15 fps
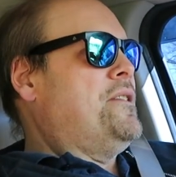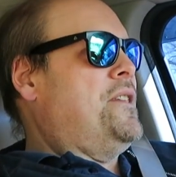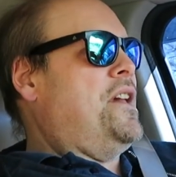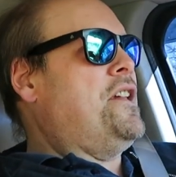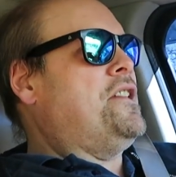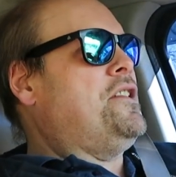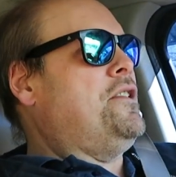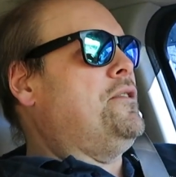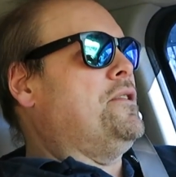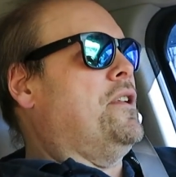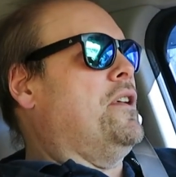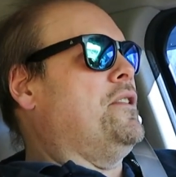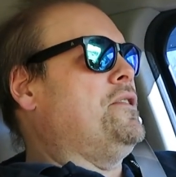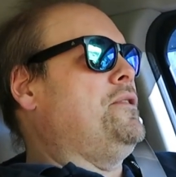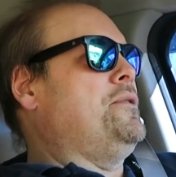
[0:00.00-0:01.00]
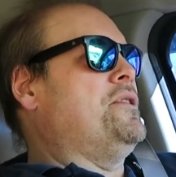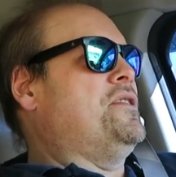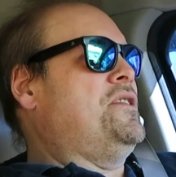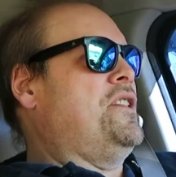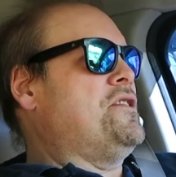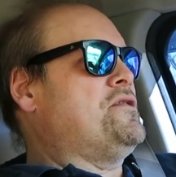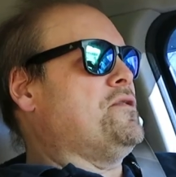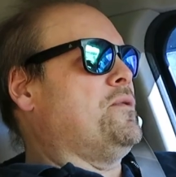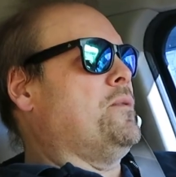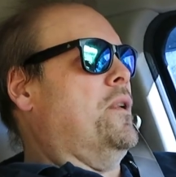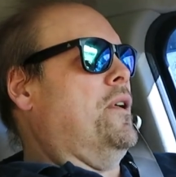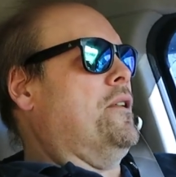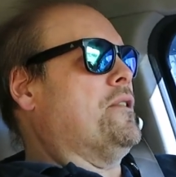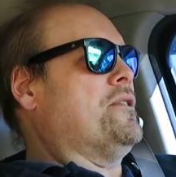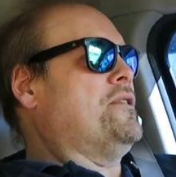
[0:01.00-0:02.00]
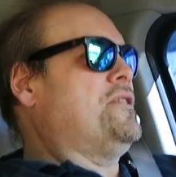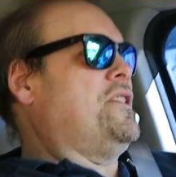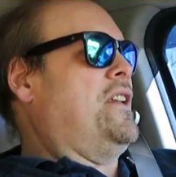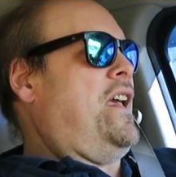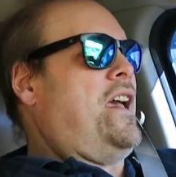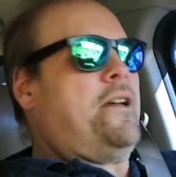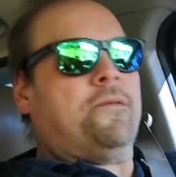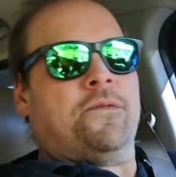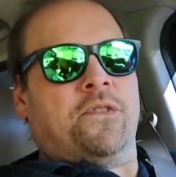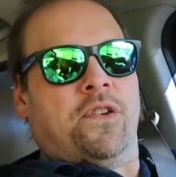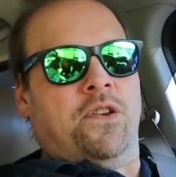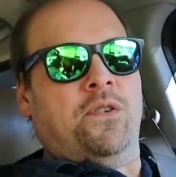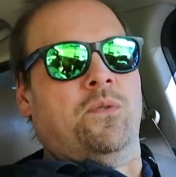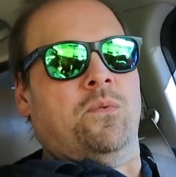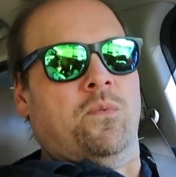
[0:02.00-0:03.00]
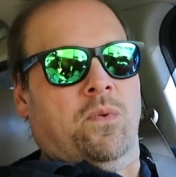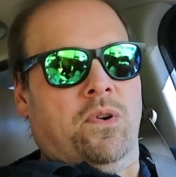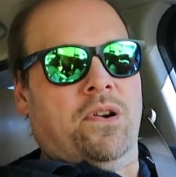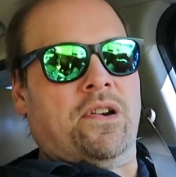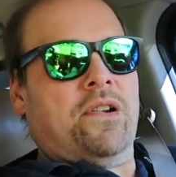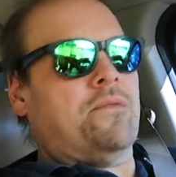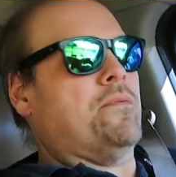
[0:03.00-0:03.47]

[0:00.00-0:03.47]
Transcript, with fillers: Thank you to all you essential workers that have to work